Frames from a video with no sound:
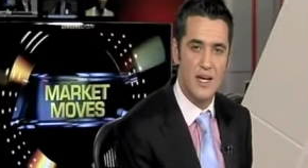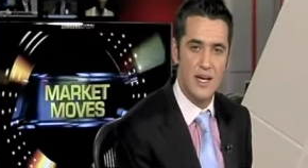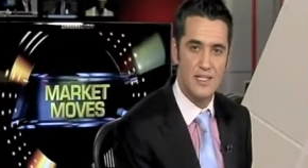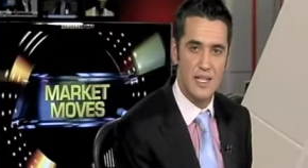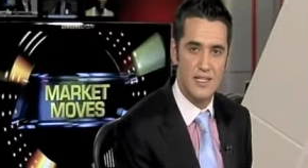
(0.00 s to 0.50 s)

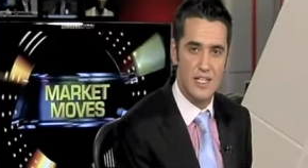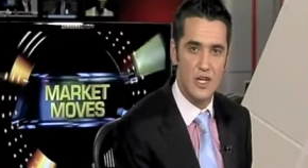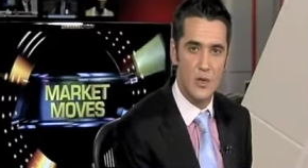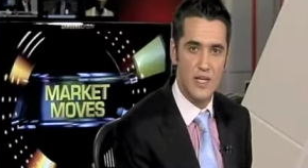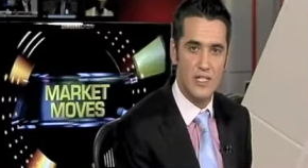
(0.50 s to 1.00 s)
he says
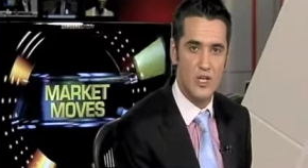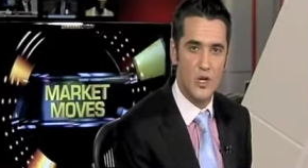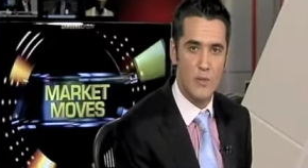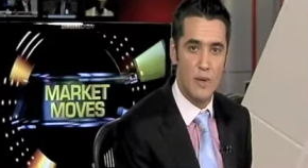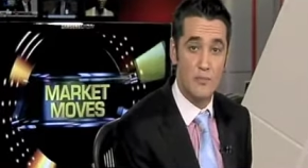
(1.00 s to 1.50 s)
the US and
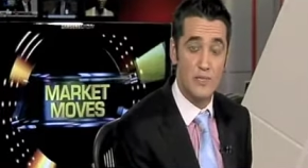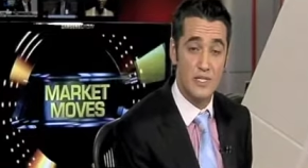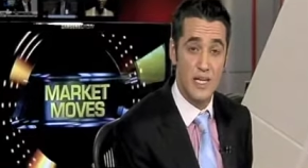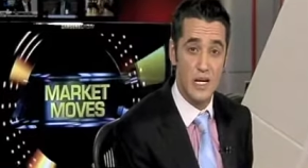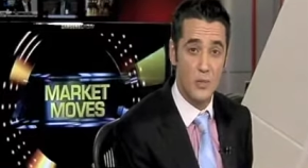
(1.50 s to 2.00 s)
Europe are
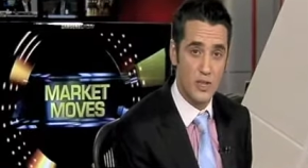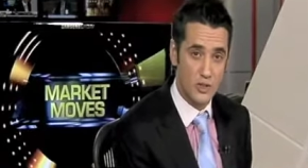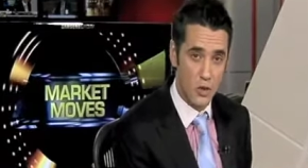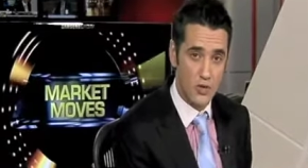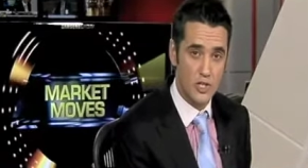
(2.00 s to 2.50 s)
proceeding with
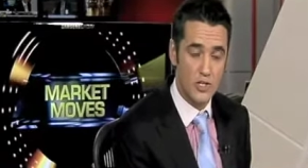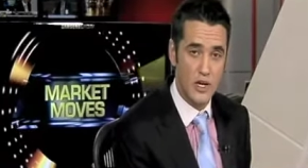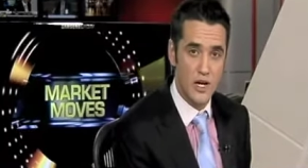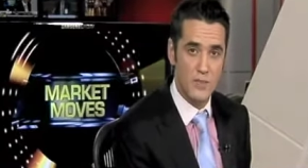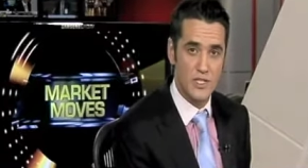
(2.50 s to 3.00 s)
caution.
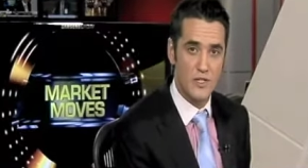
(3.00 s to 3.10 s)
Mr.